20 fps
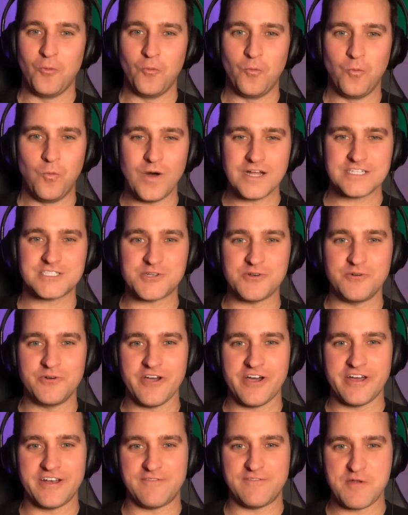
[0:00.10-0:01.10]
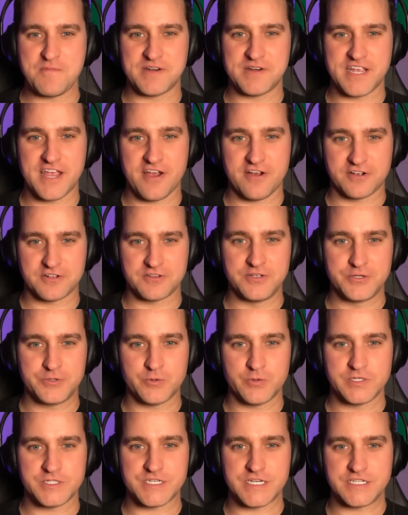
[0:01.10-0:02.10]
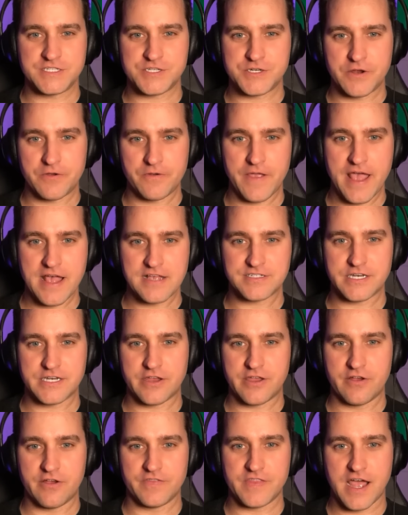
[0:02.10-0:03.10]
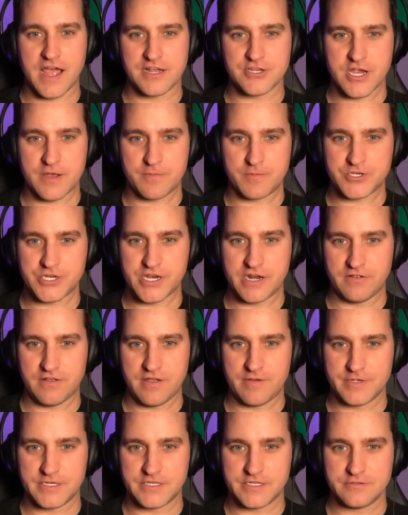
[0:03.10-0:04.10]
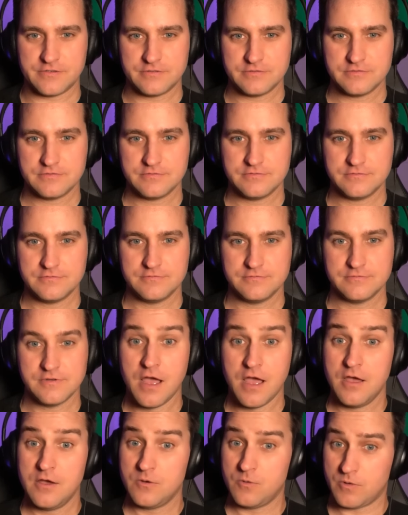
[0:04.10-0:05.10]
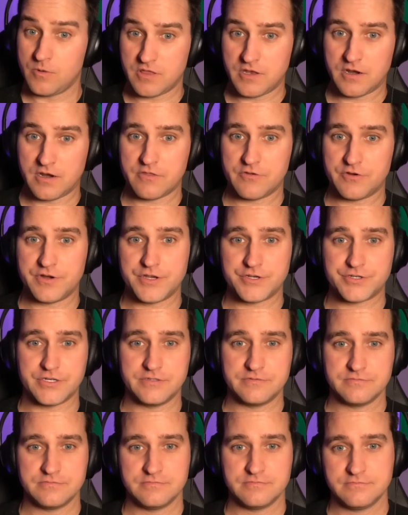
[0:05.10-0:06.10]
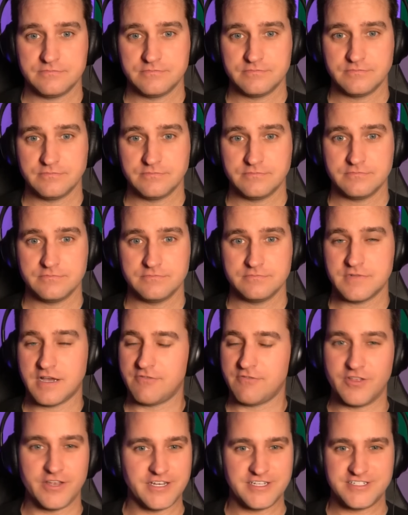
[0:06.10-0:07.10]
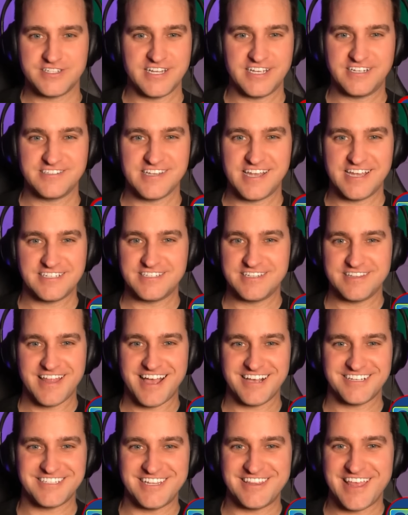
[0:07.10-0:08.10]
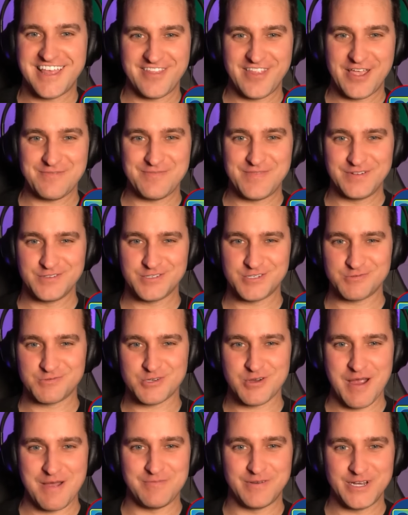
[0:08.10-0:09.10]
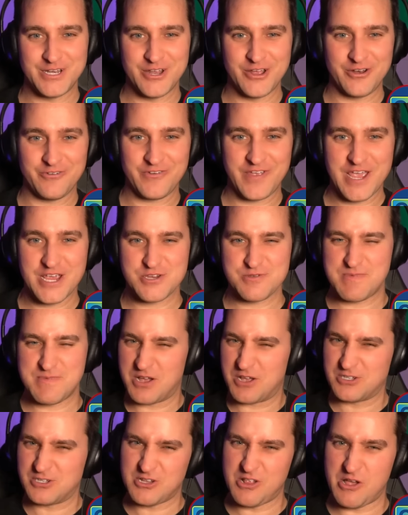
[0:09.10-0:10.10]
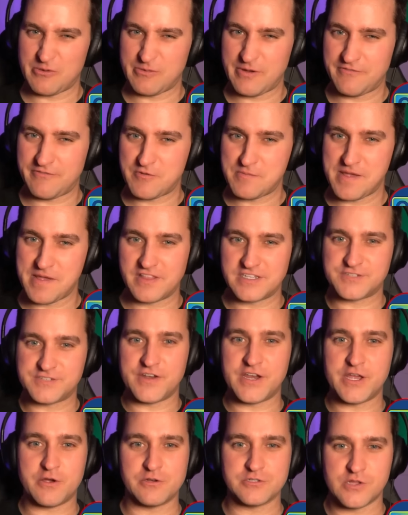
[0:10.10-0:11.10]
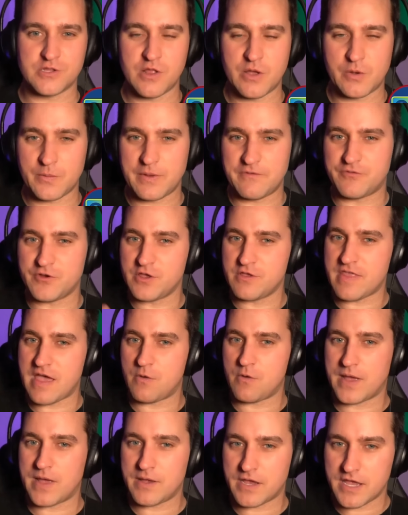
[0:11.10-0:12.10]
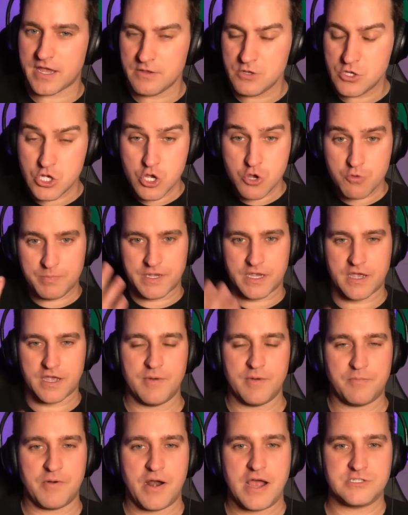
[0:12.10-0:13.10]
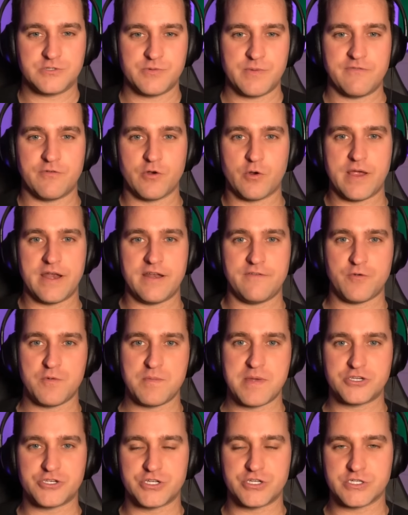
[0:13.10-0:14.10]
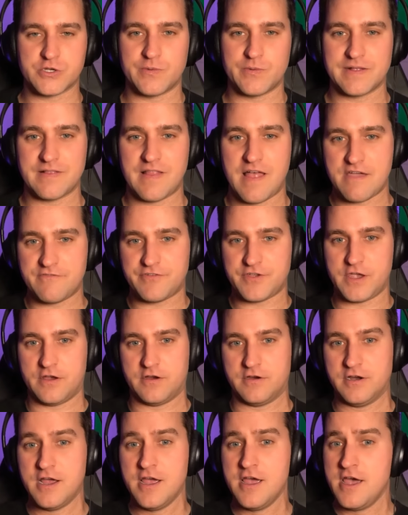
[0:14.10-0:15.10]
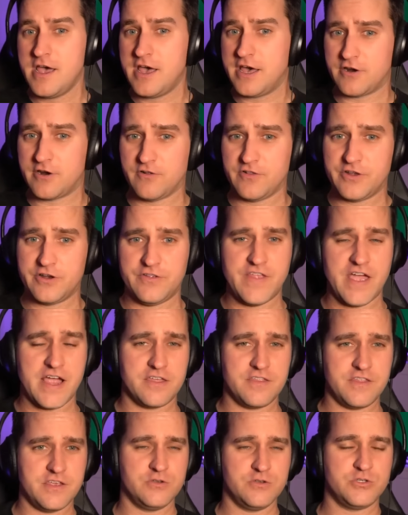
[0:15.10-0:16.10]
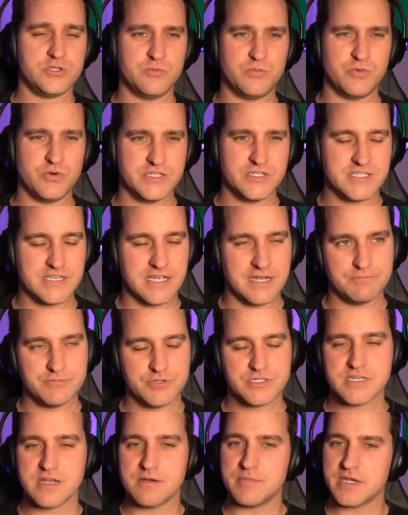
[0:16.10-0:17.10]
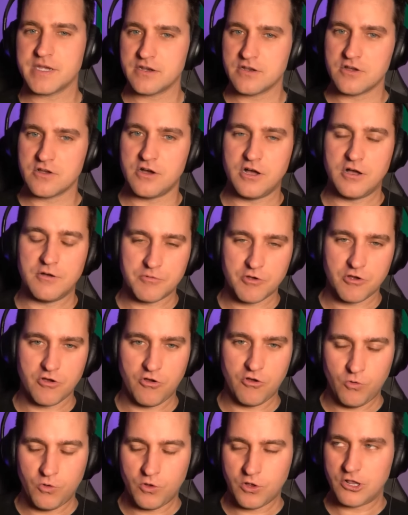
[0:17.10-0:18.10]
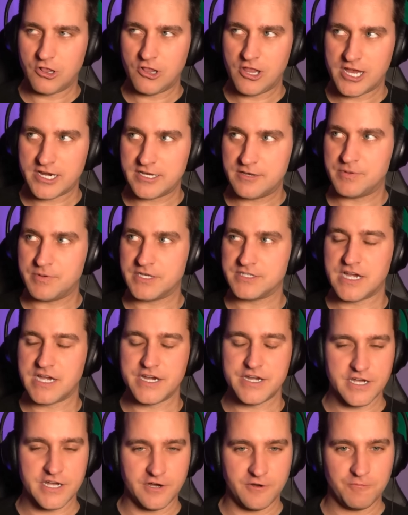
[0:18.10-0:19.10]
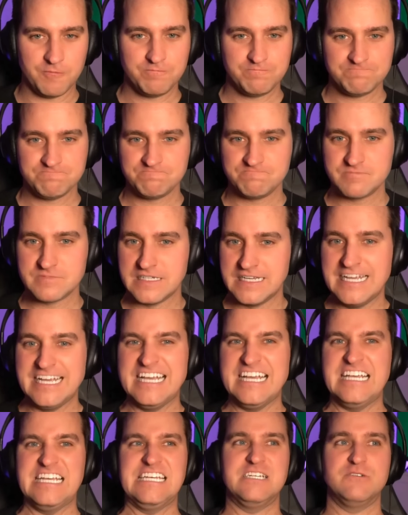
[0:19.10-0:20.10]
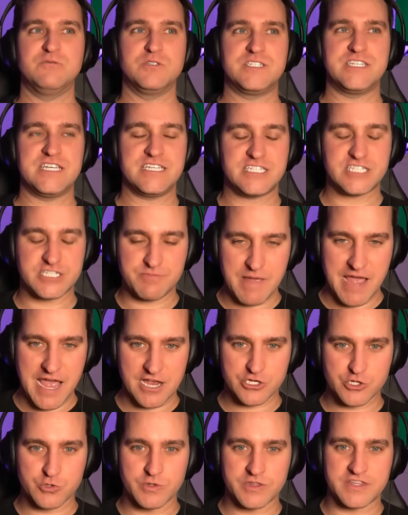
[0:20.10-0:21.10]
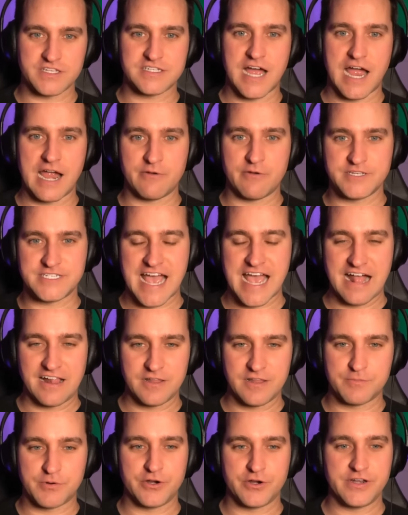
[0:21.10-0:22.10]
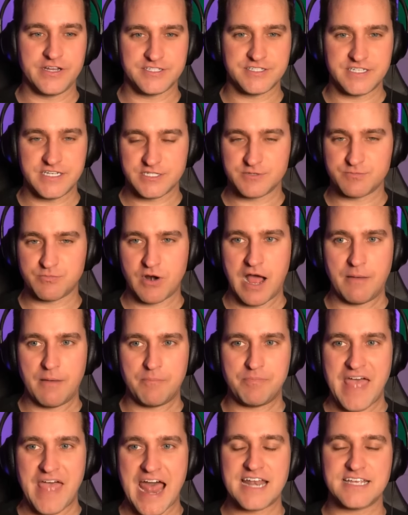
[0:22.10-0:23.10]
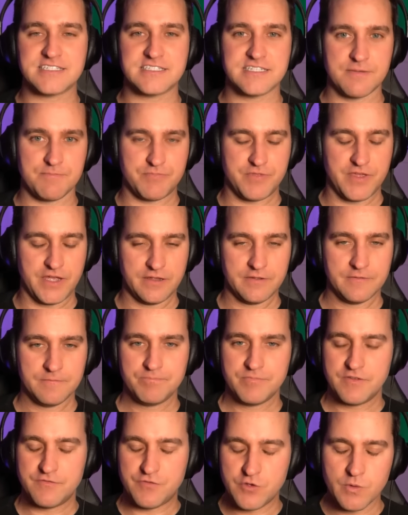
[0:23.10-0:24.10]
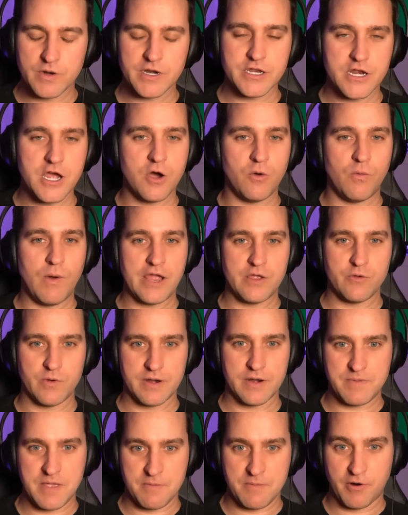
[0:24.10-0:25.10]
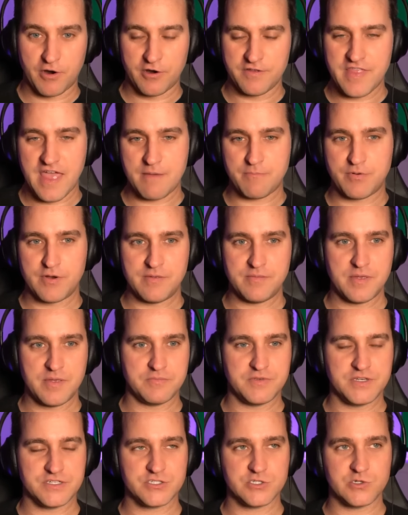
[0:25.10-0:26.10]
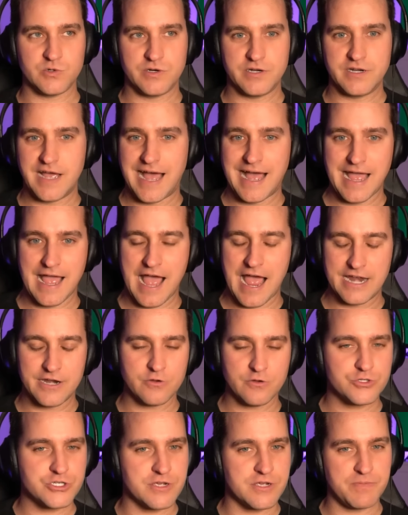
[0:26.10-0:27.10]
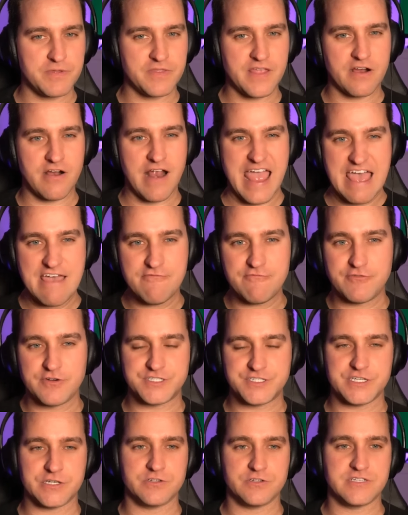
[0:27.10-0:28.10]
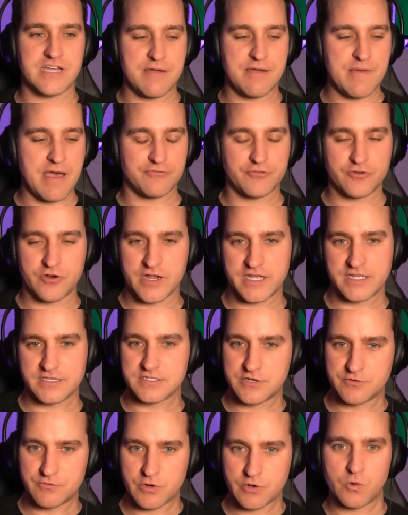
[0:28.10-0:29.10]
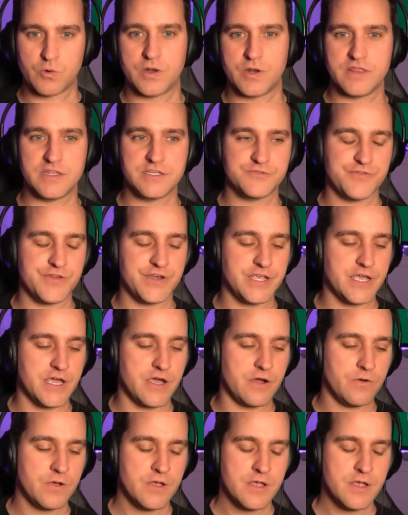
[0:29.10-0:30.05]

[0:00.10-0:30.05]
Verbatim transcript: What's going on, everybody? Eric Lindquist at Stochastic here on the OddsShopper channel coming to you with another edition of Lindy's Leans, Likes, and Locks. Hit that like button, subscribe button, notification button. Goes a long way for me on this video. Goes a long way for you. That way can you become a prize whenever great information is going live here at our little neck of the YouTube woods. I'm just coming in calm, cool, collected because I know it was a smash with the Tyrese Halliburton assist prop. That is something. If you want to know why you want to be a part of that premium Discord, I, I don't jump in there every single time after I get done recording this video.